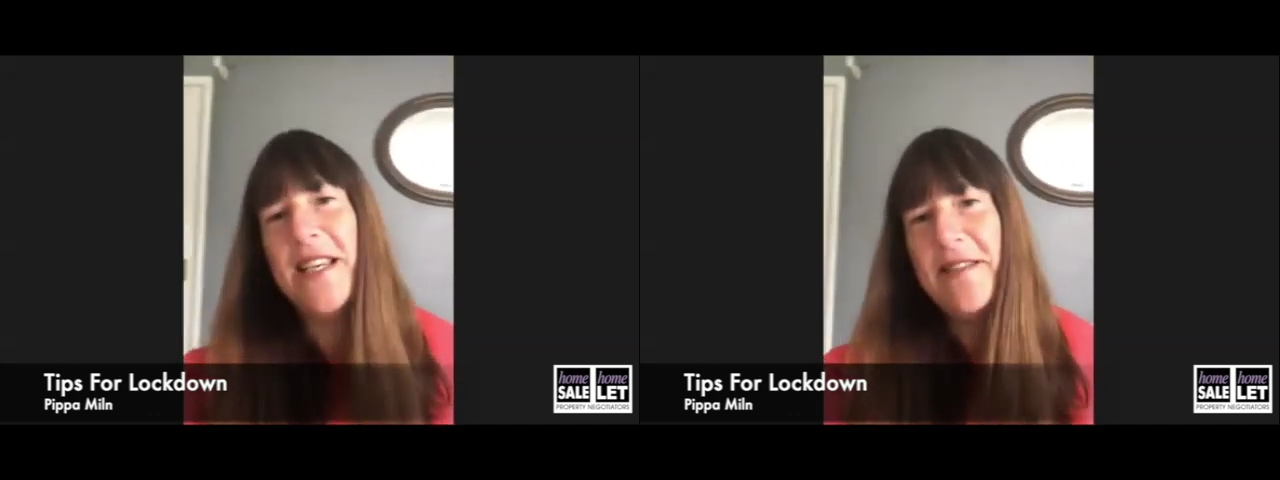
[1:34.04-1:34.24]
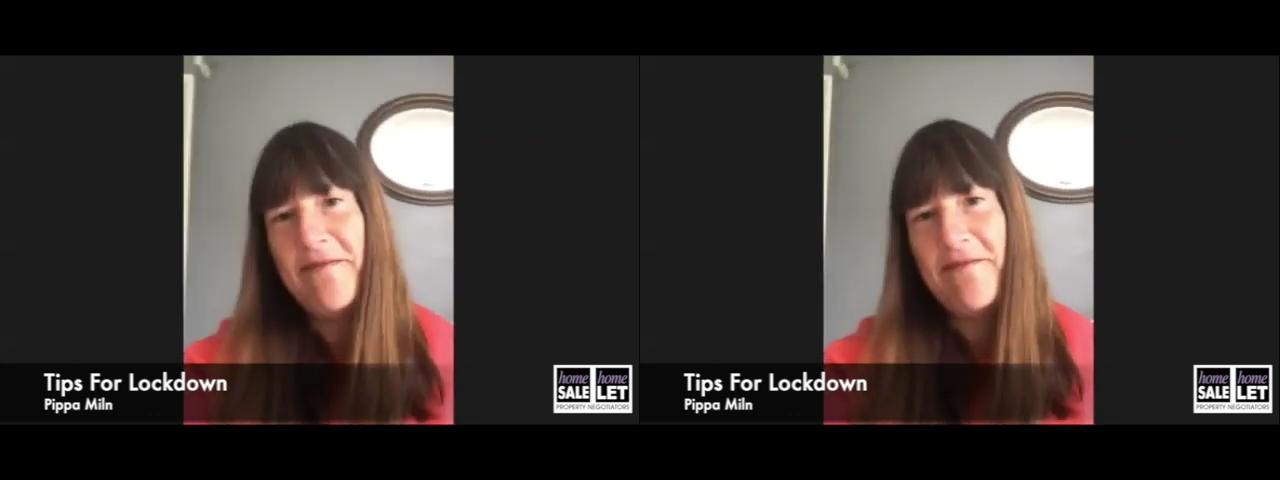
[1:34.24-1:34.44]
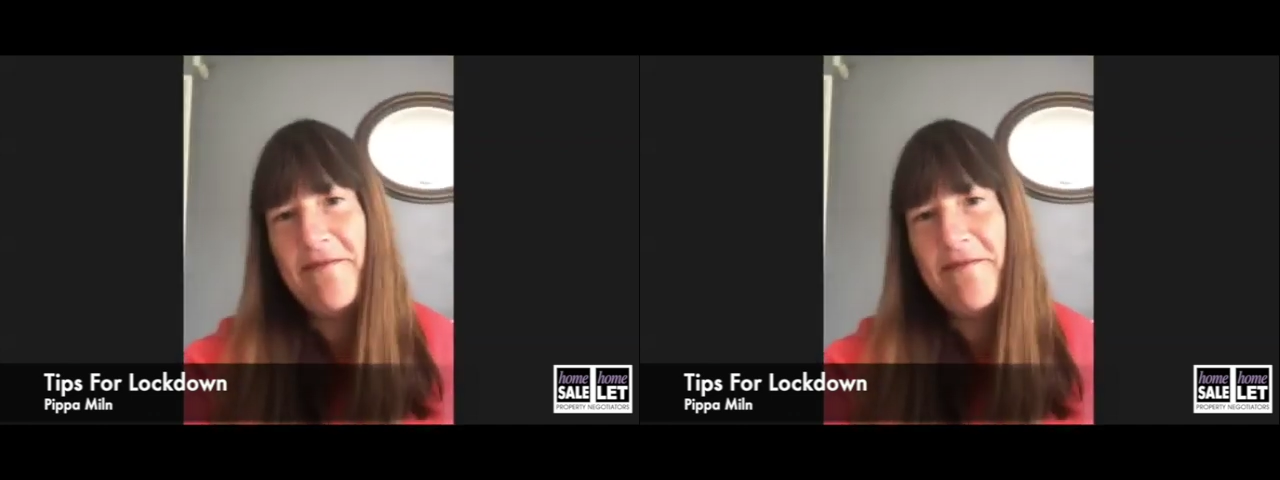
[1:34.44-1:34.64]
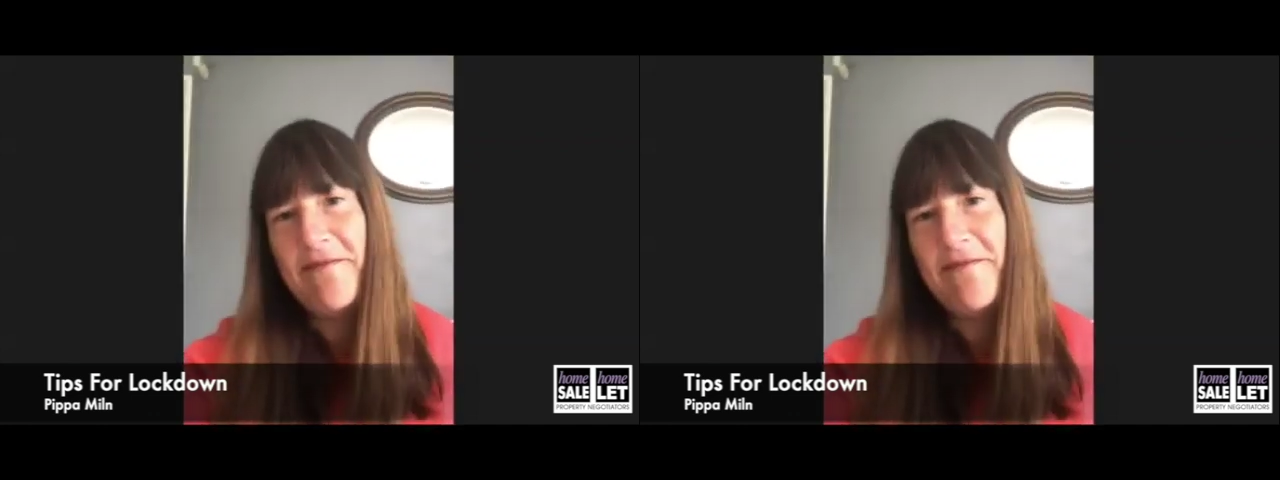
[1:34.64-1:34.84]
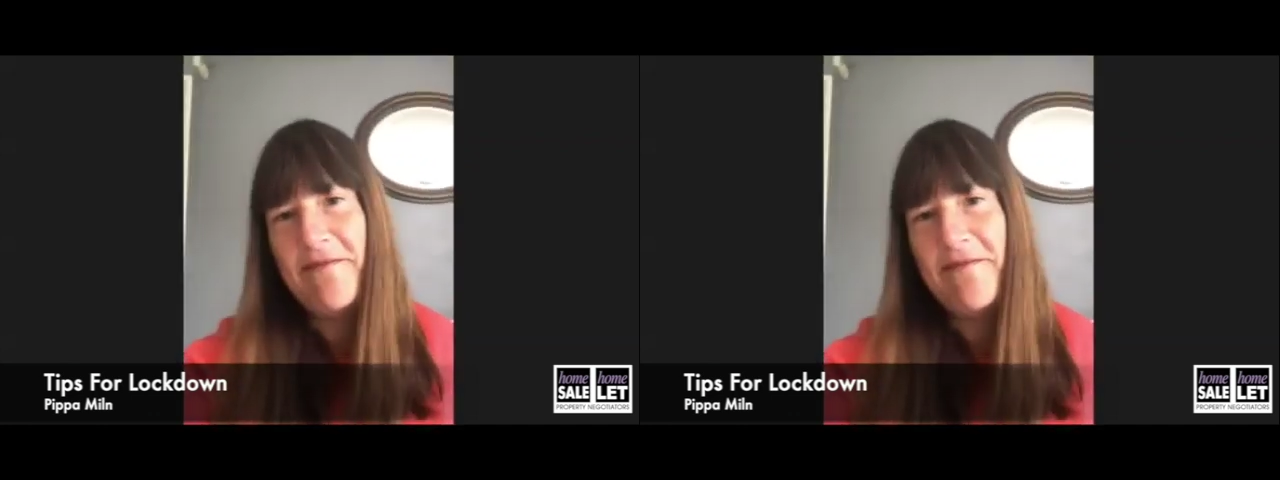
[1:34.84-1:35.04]
need to be
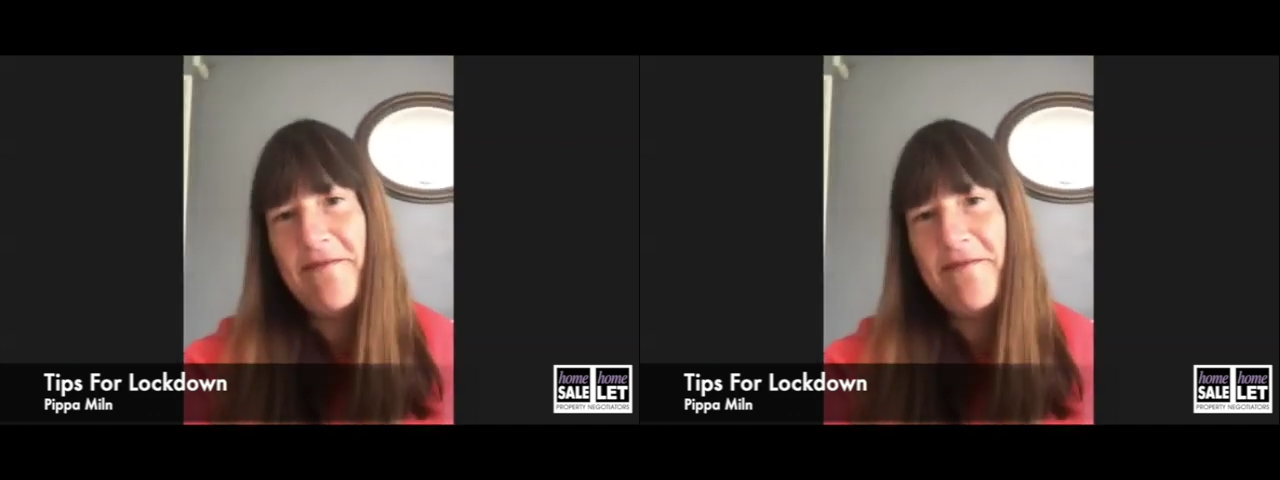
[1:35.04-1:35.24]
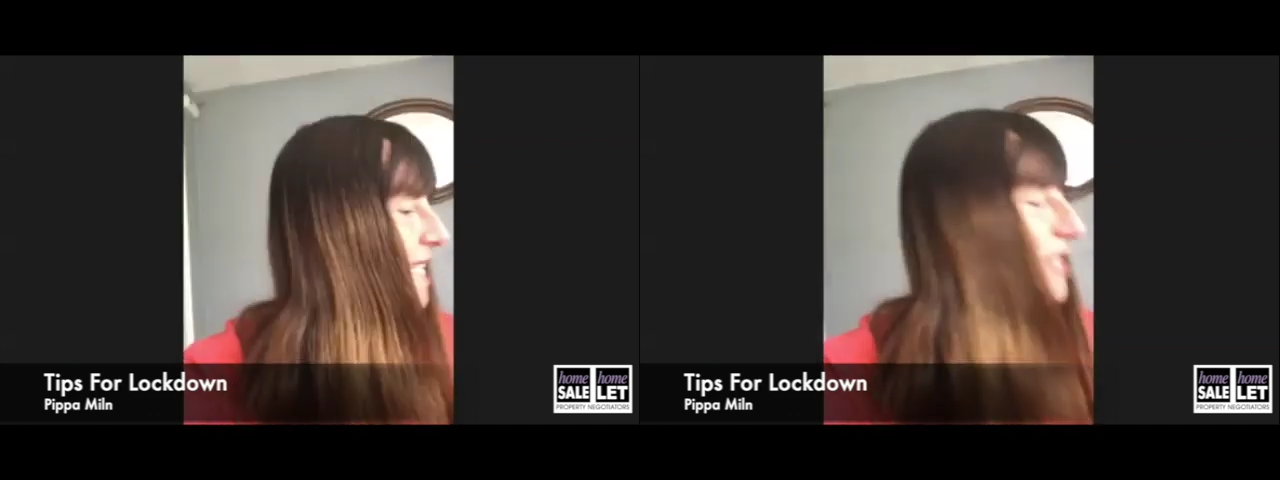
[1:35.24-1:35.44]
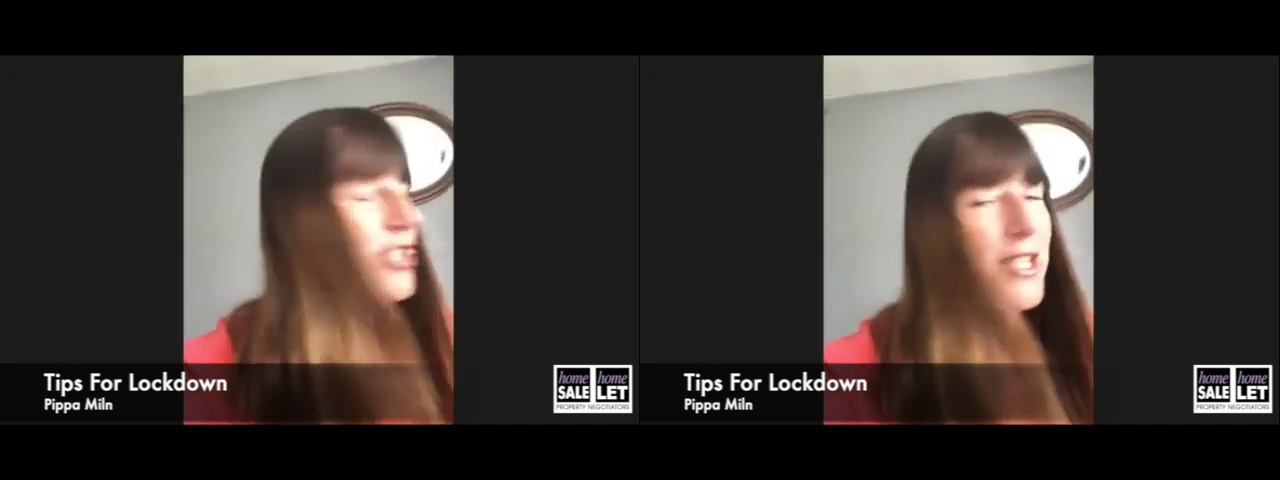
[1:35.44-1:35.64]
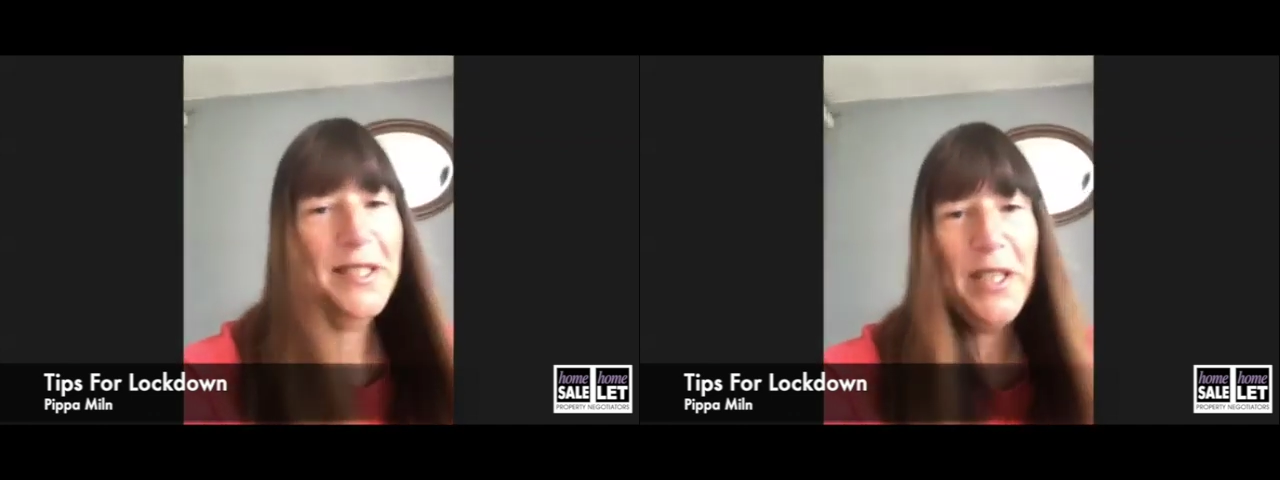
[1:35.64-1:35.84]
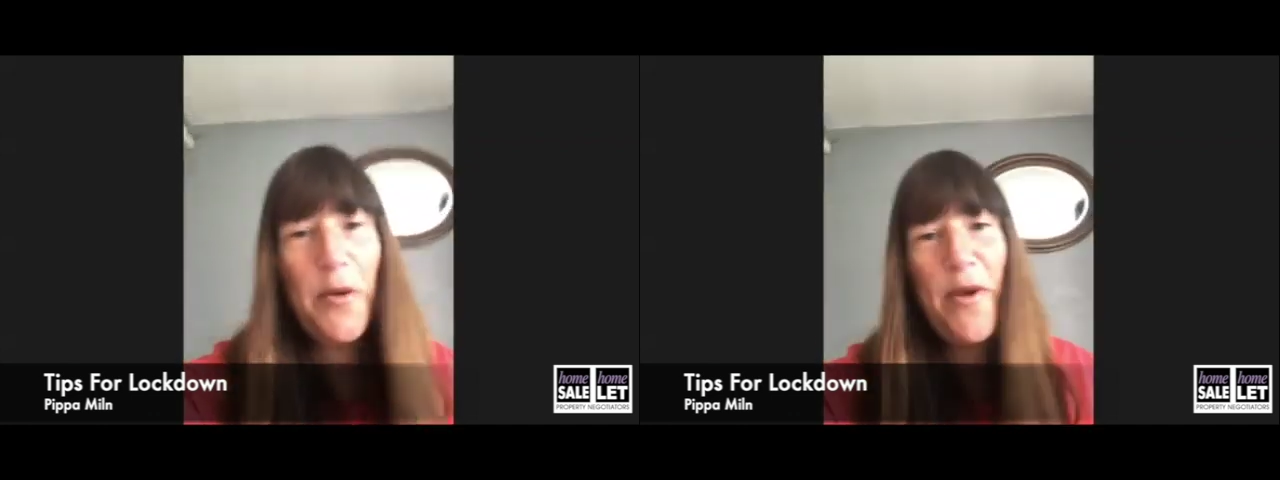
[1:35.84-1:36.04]
a proper teacher.
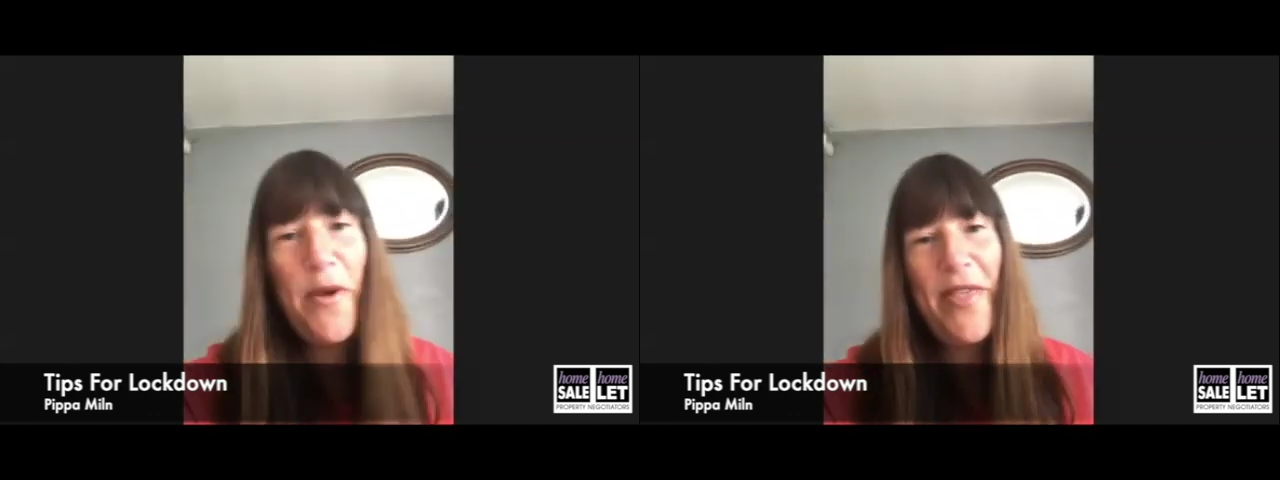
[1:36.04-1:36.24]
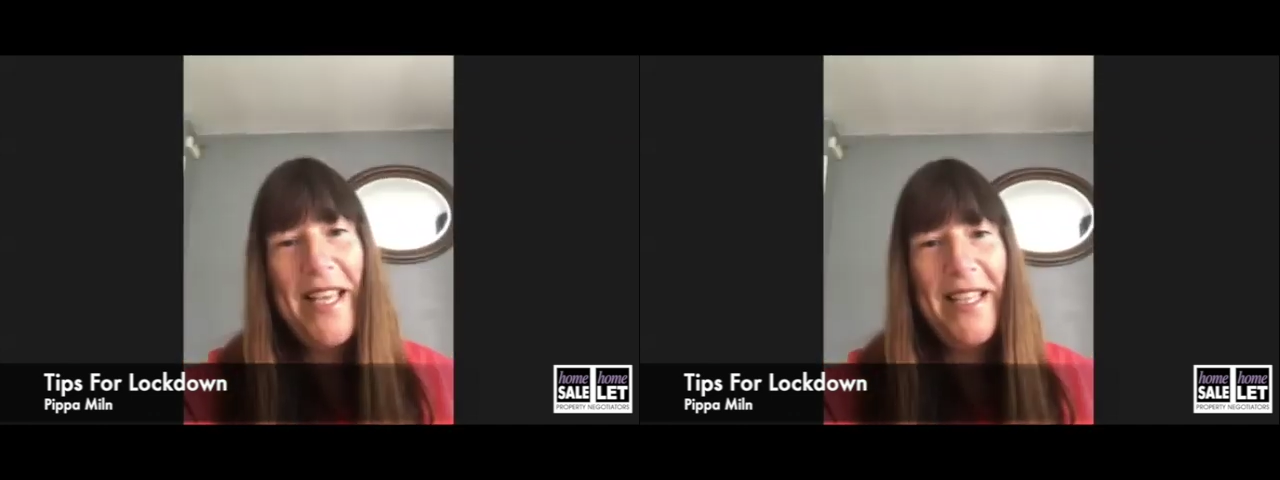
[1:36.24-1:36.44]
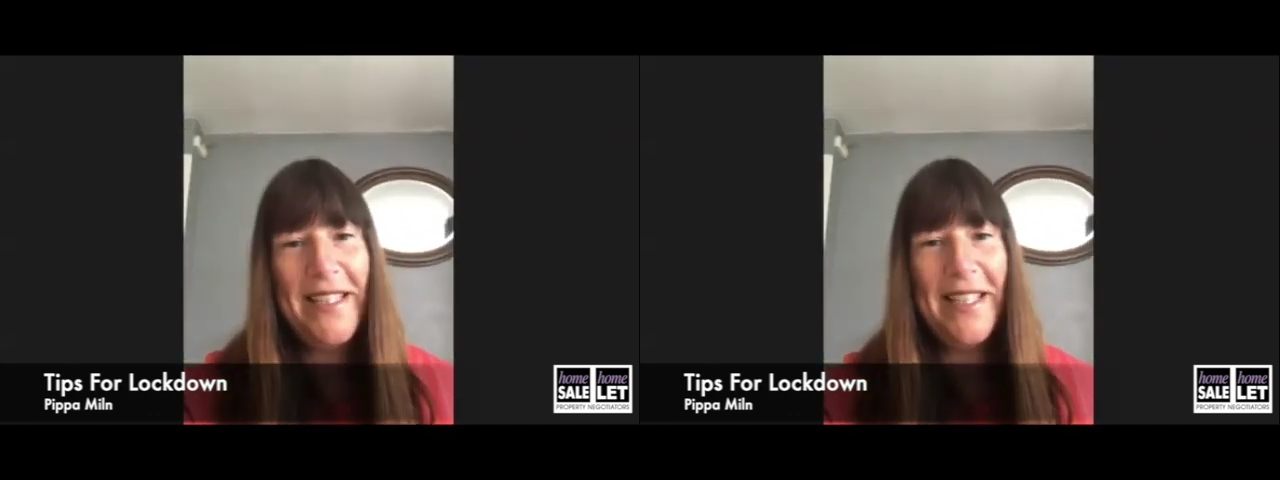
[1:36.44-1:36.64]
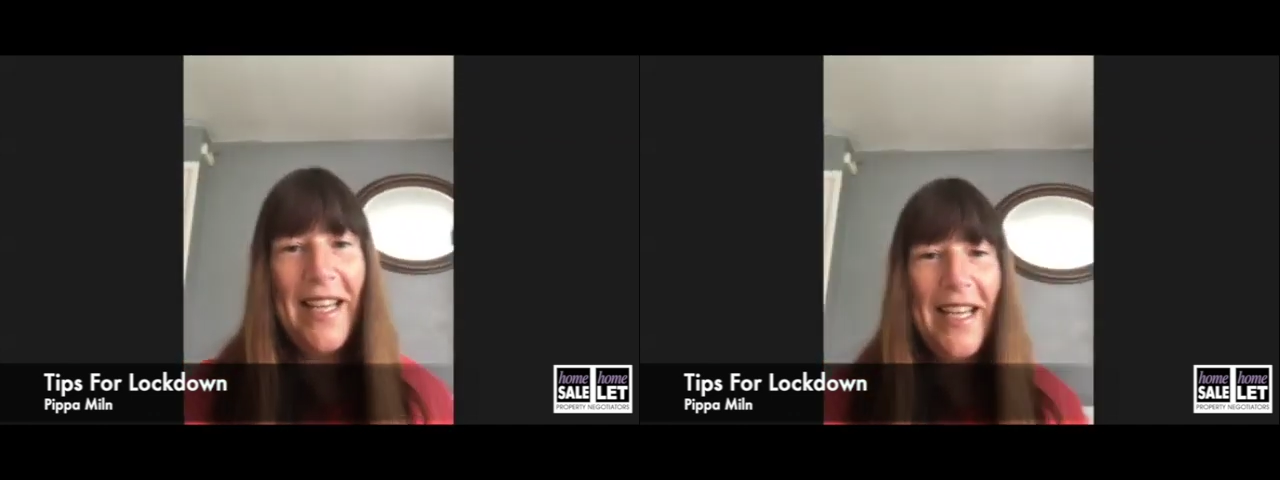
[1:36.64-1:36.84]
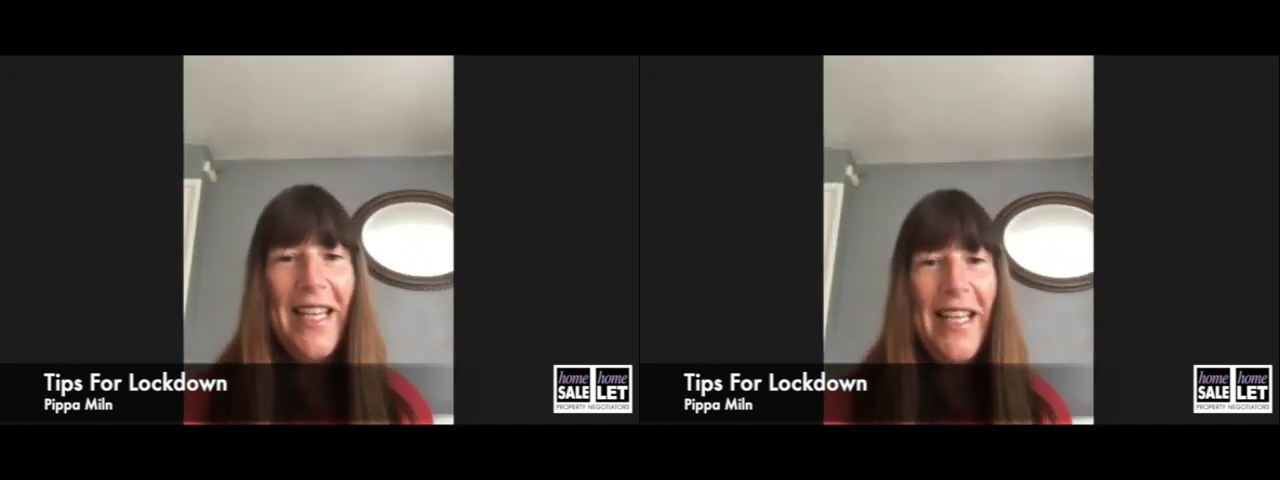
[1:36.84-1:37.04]
So things like